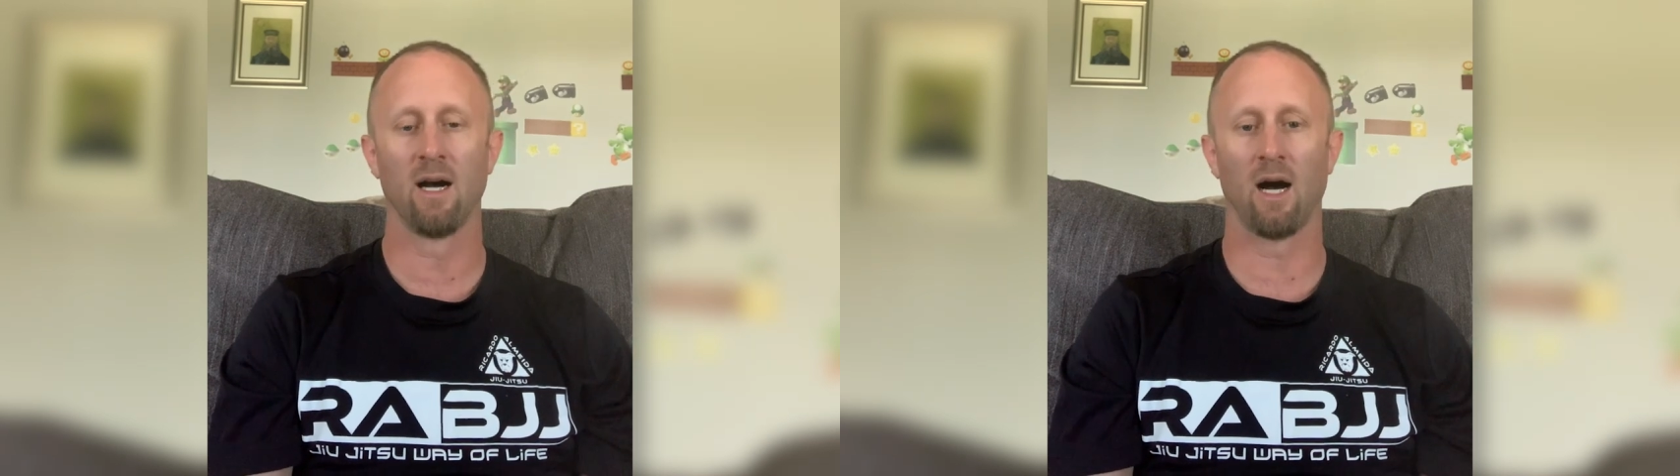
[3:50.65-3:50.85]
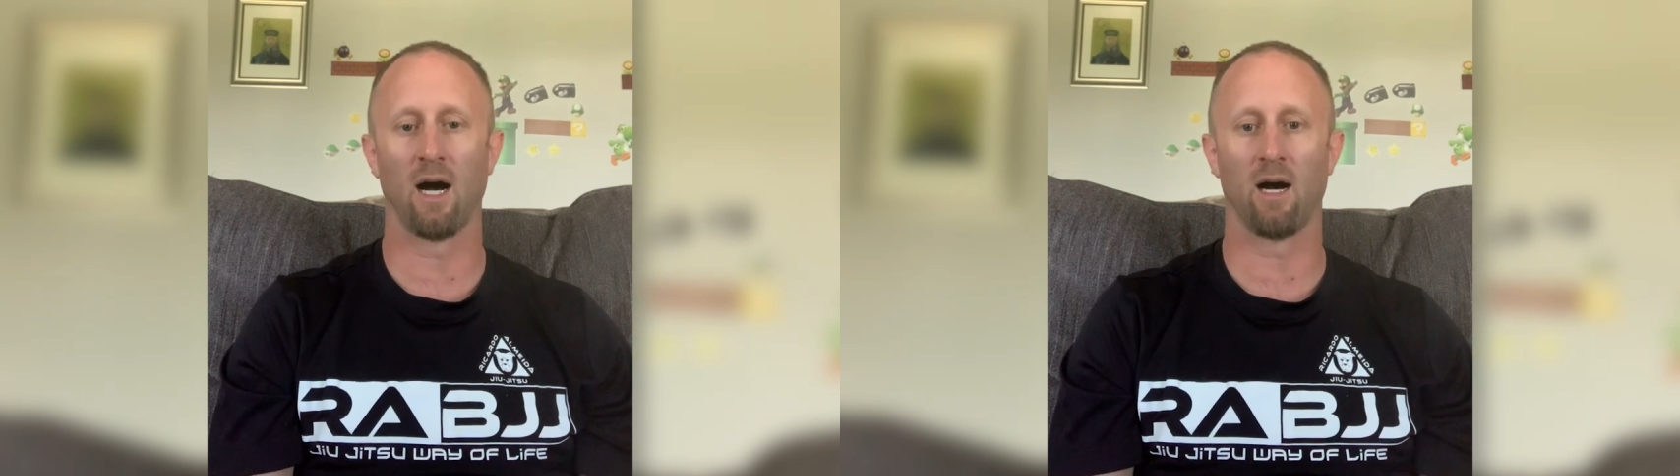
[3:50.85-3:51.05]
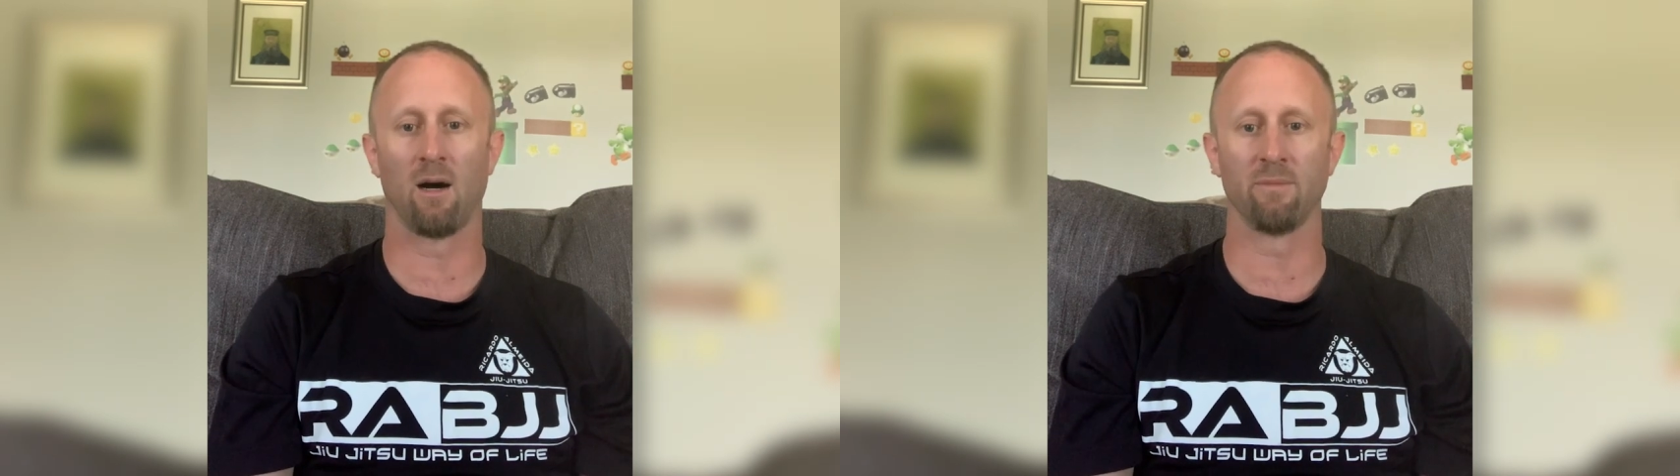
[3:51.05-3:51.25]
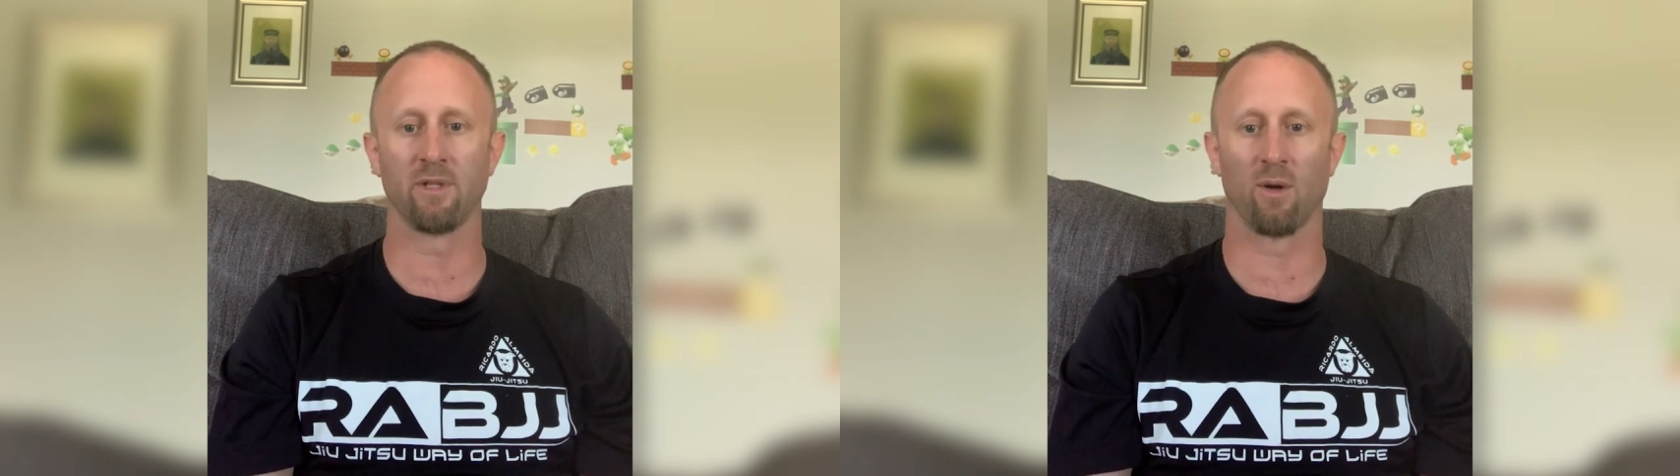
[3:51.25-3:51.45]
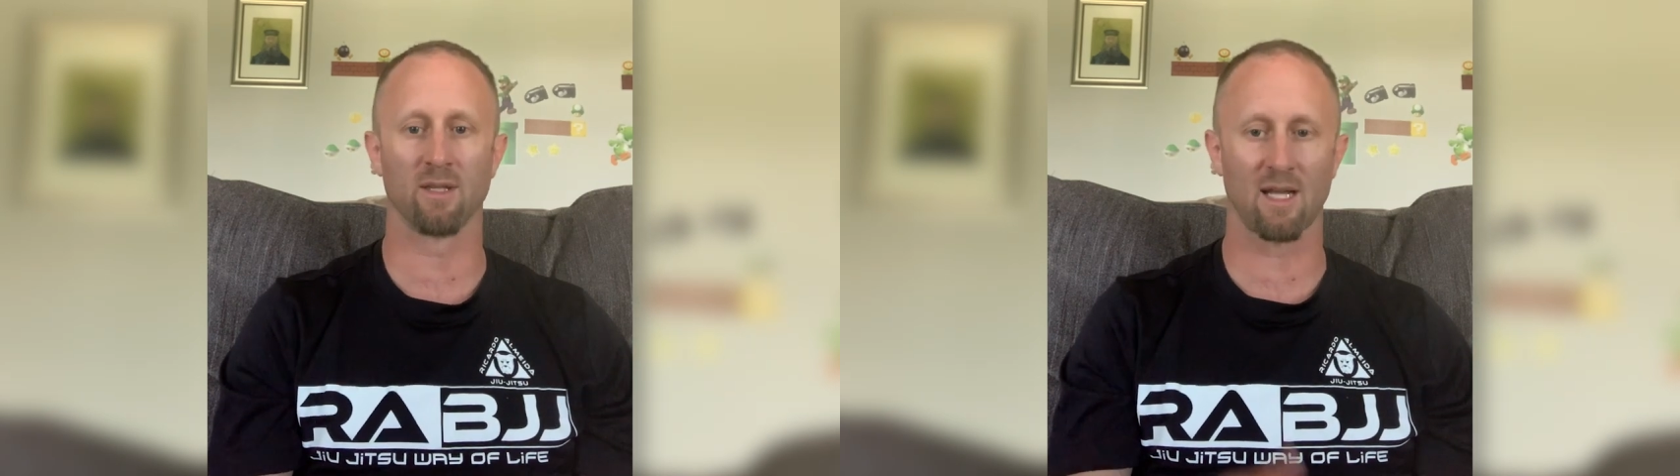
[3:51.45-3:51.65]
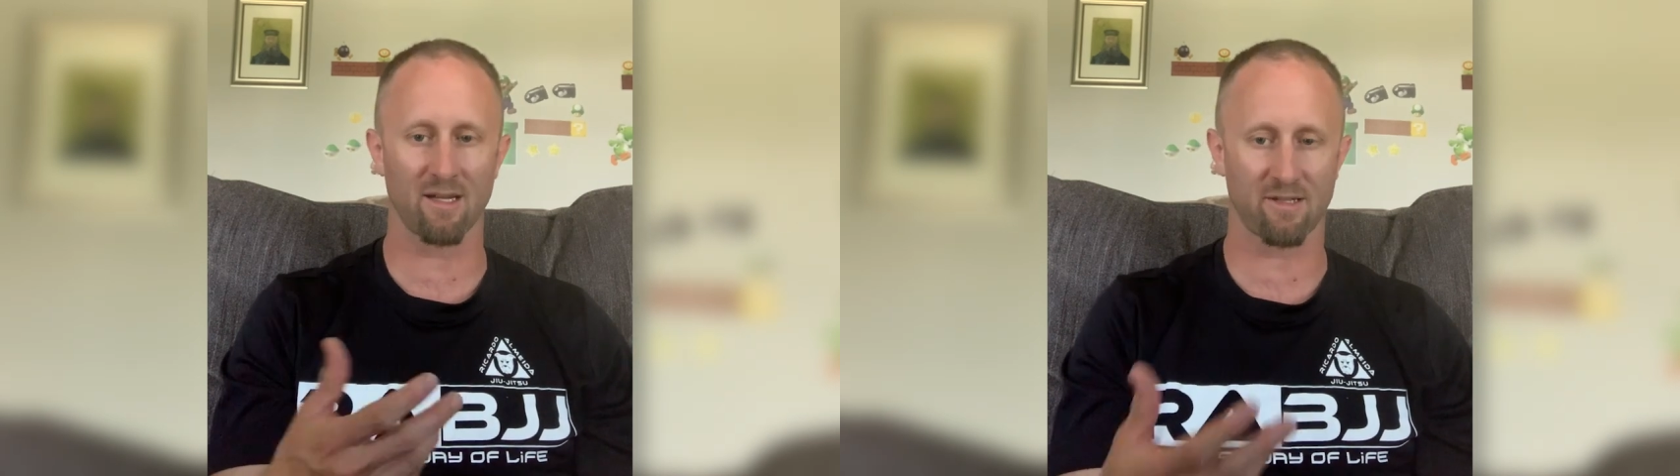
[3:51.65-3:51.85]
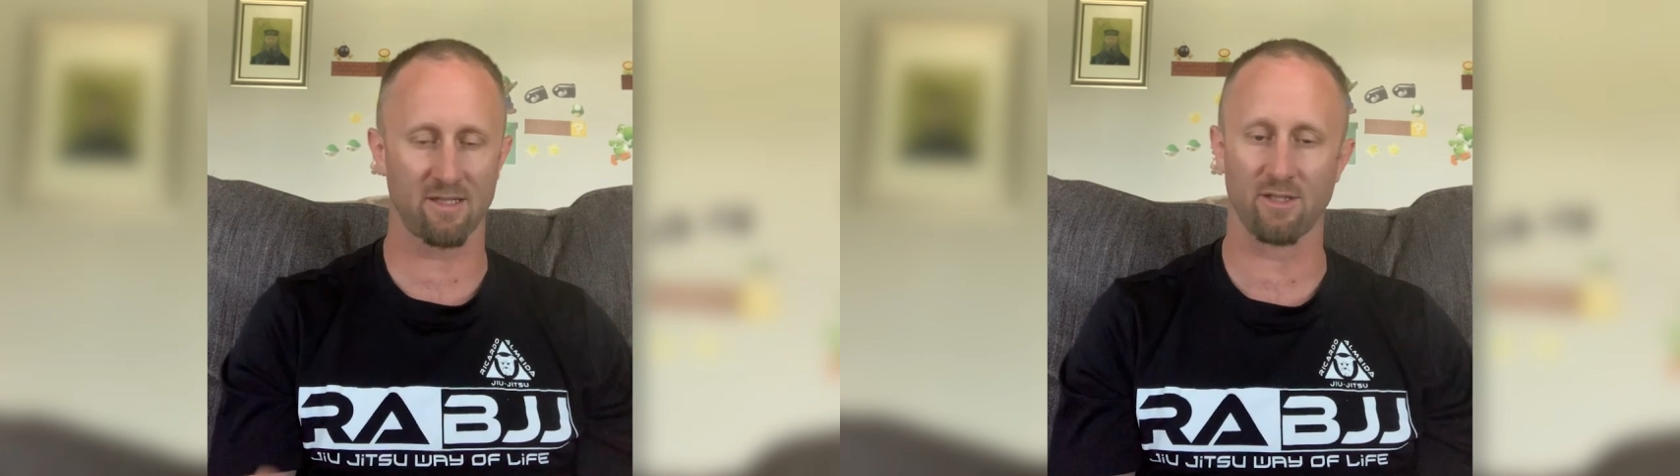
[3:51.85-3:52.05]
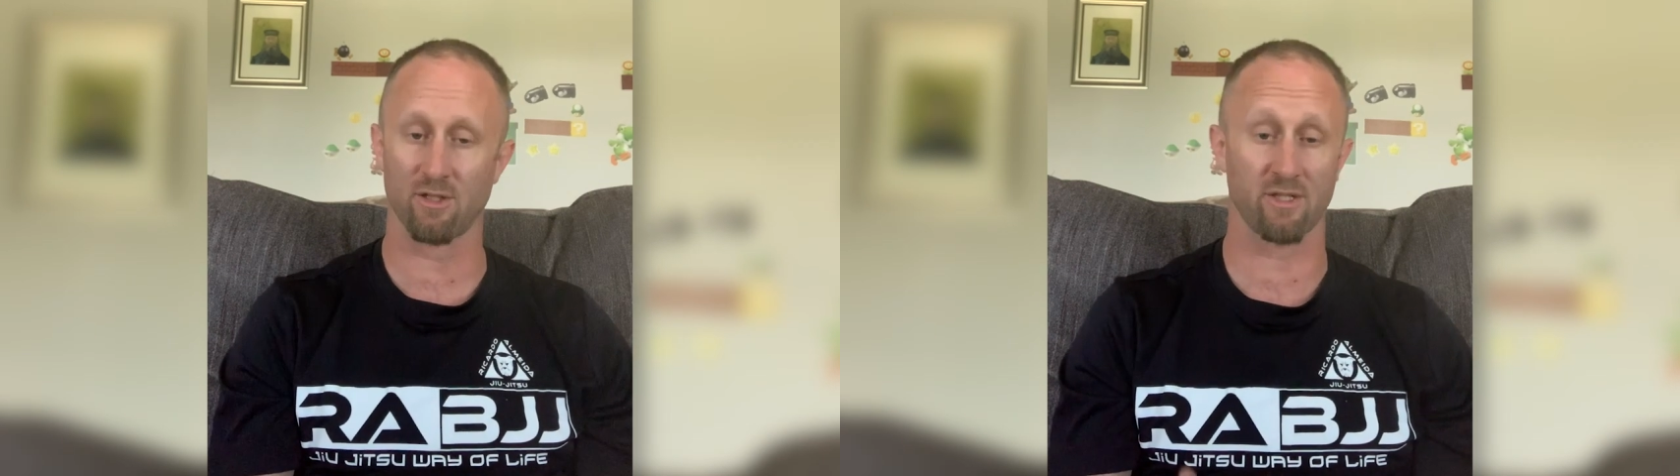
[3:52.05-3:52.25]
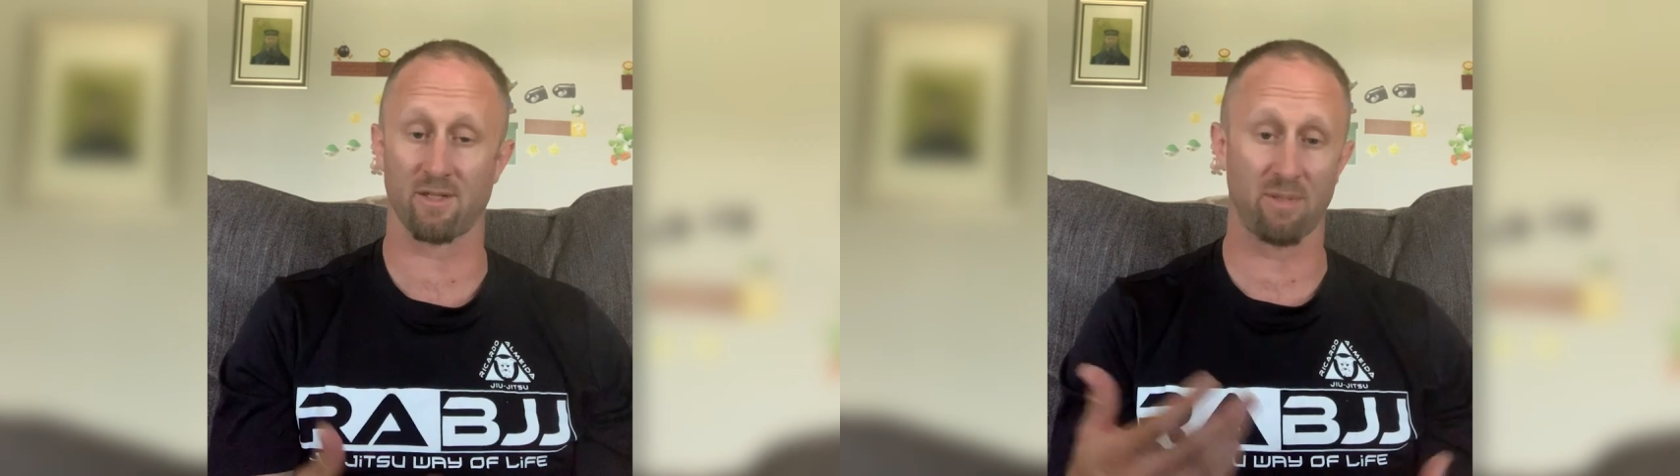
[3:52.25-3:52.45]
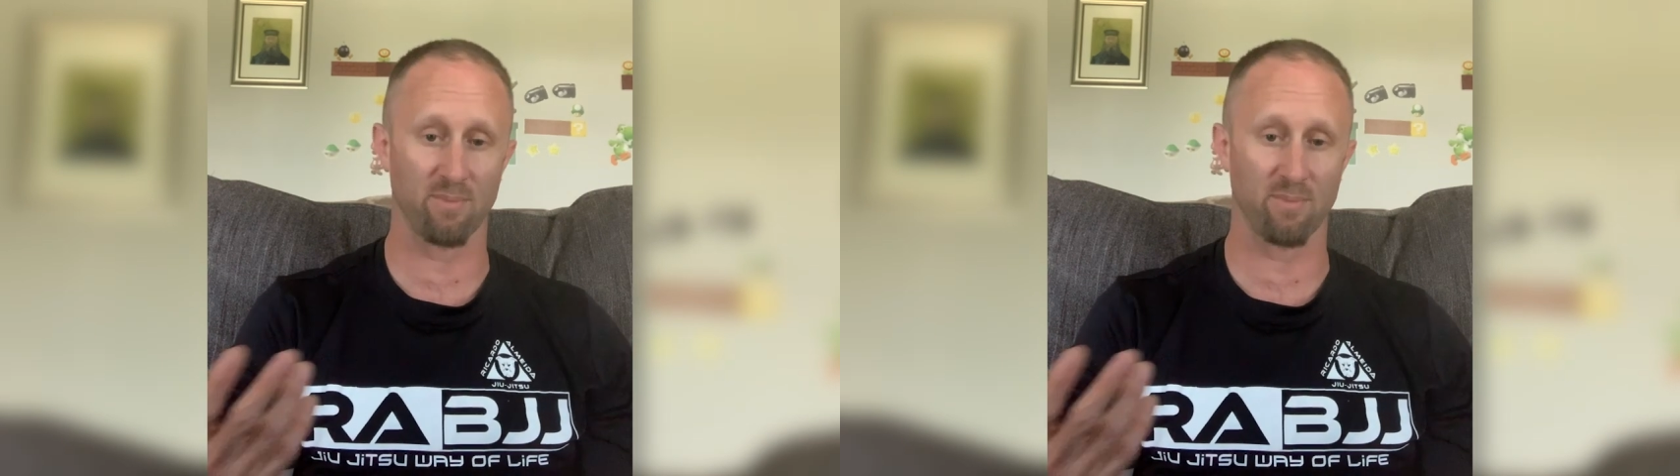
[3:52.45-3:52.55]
Um, you know, a lot of seniors and